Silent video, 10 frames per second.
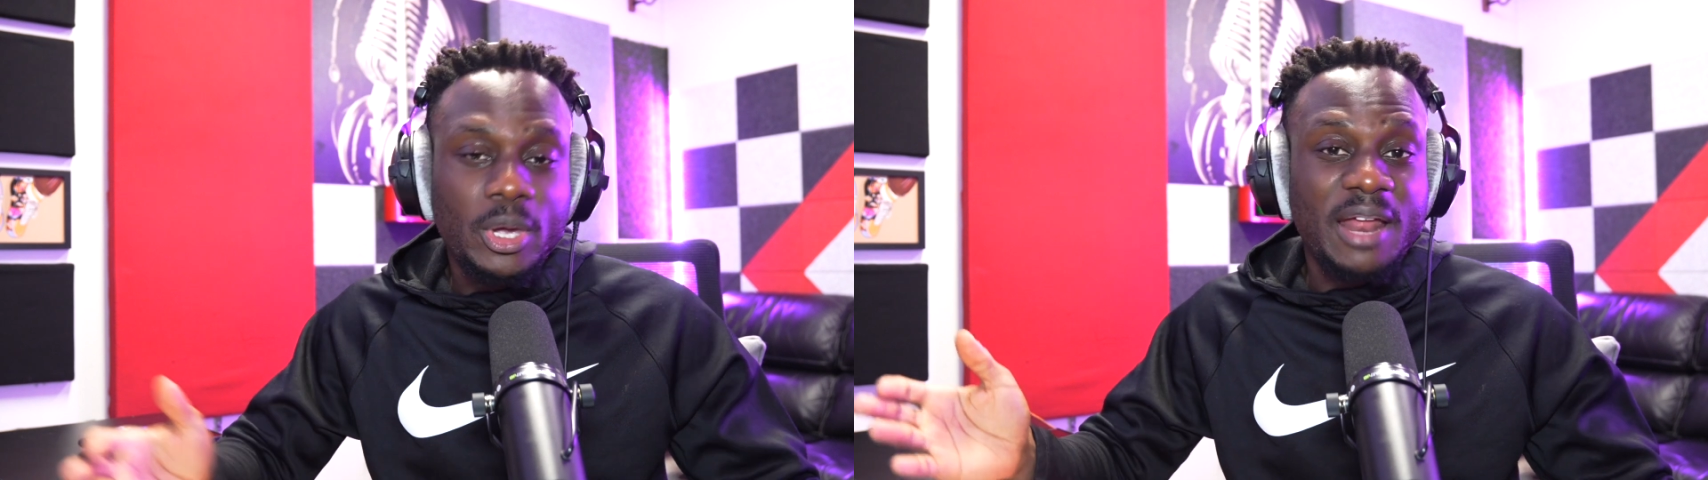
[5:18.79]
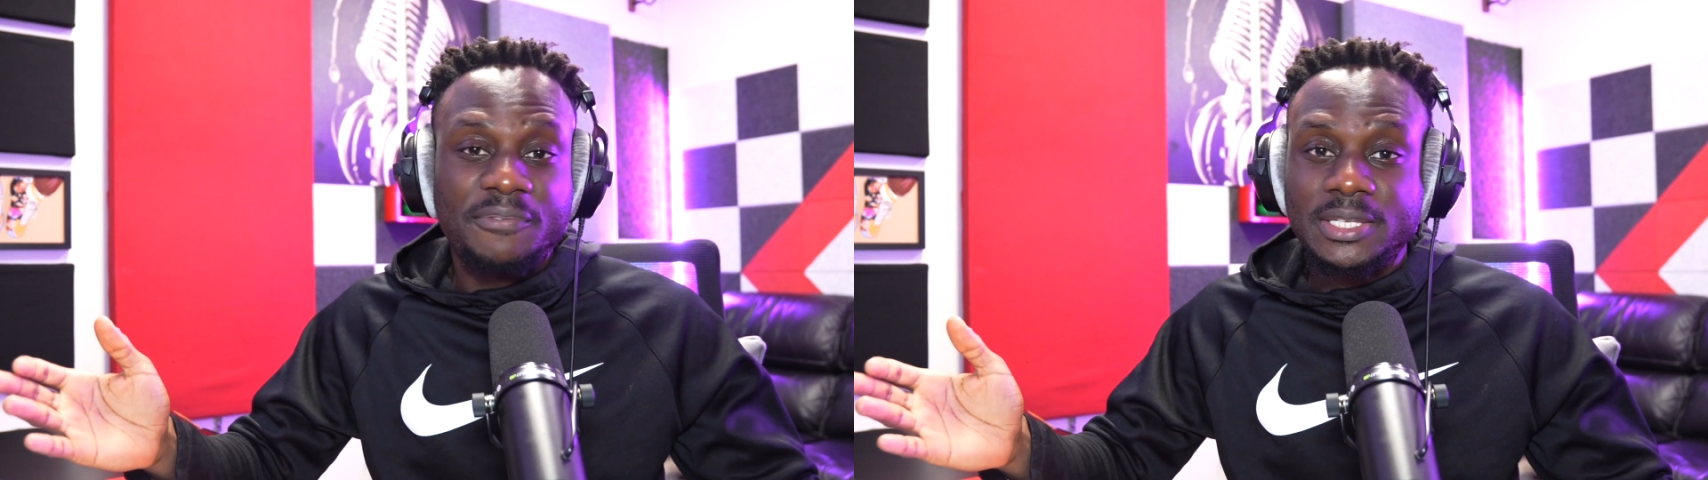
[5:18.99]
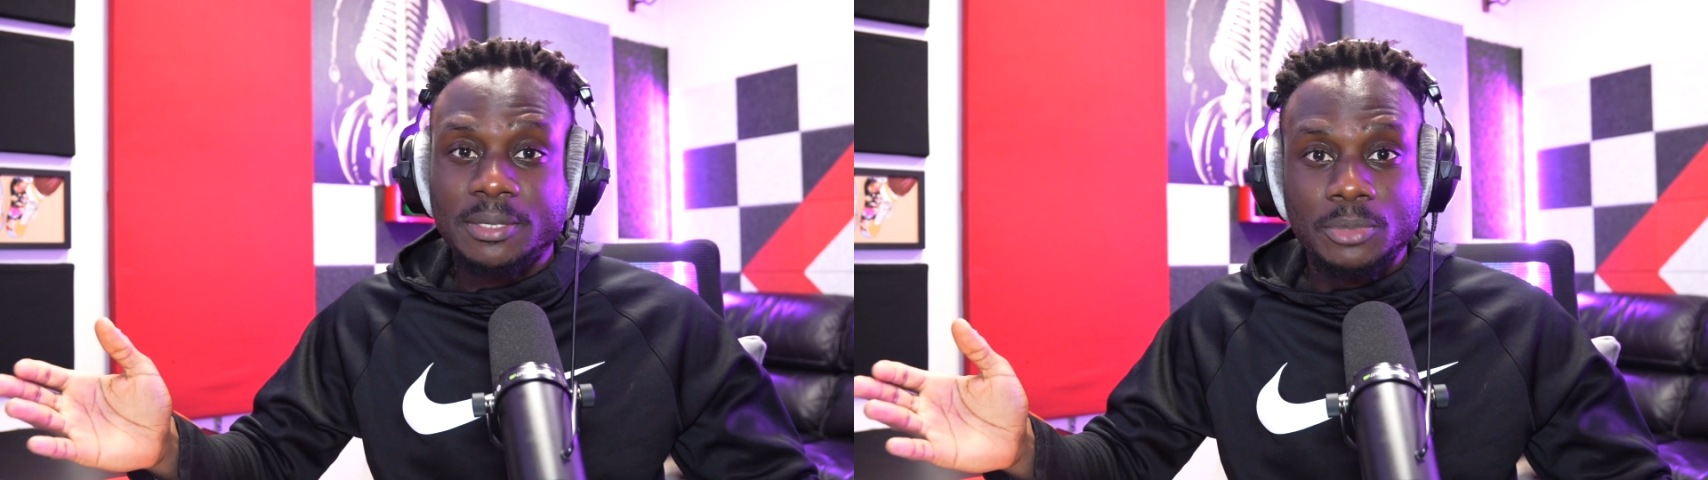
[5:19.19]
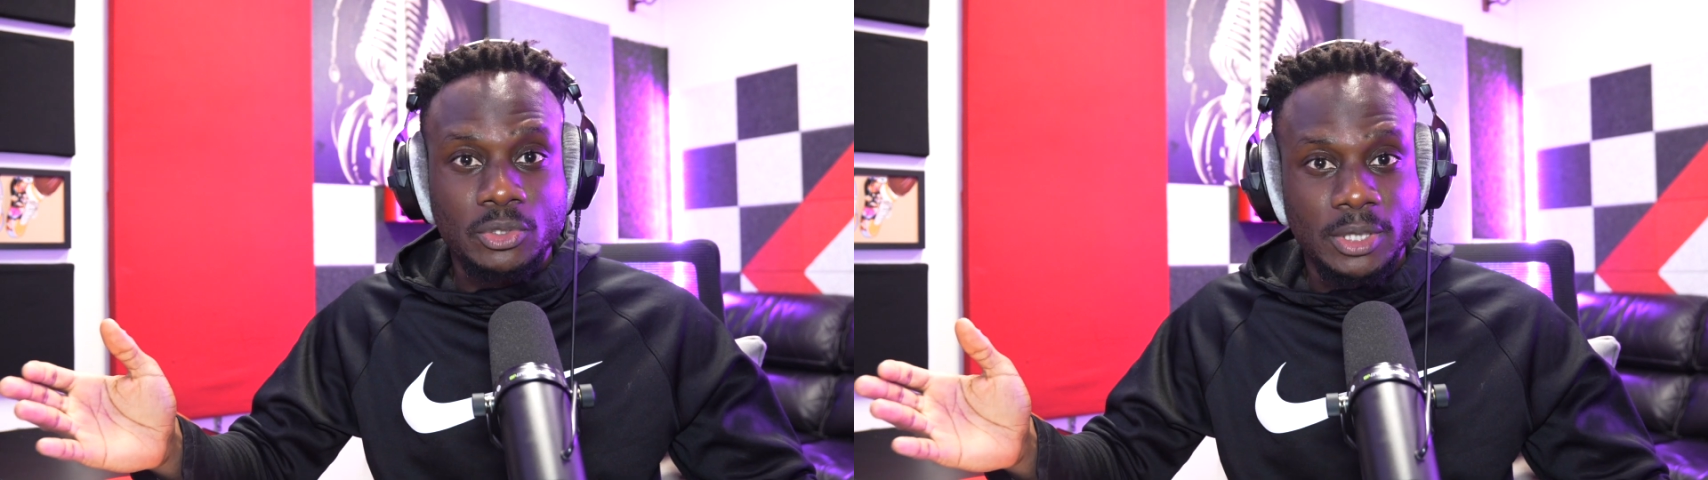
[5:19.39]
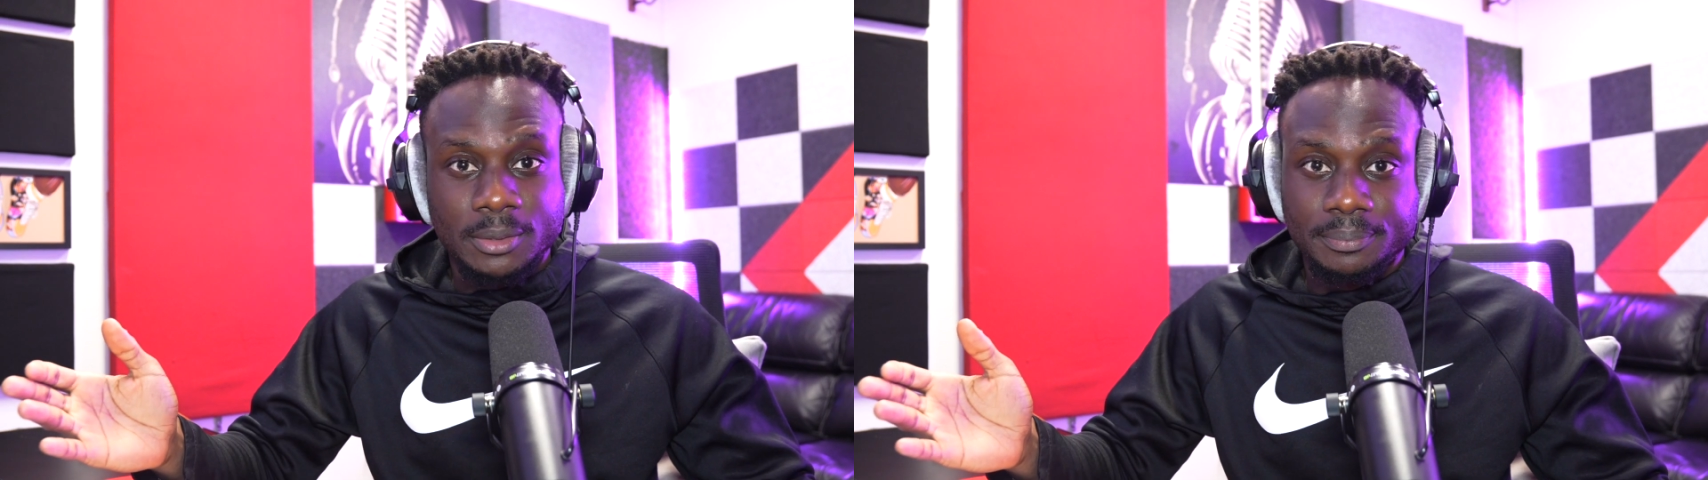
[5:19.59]
gotta face the
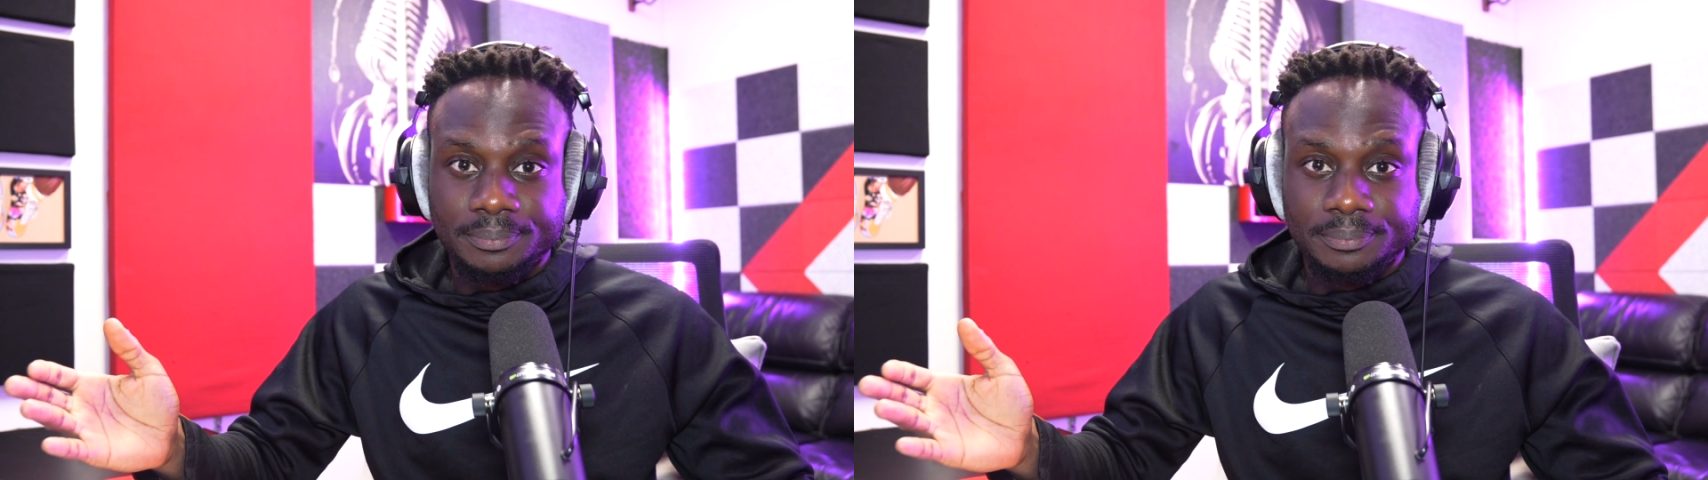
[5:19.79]
music.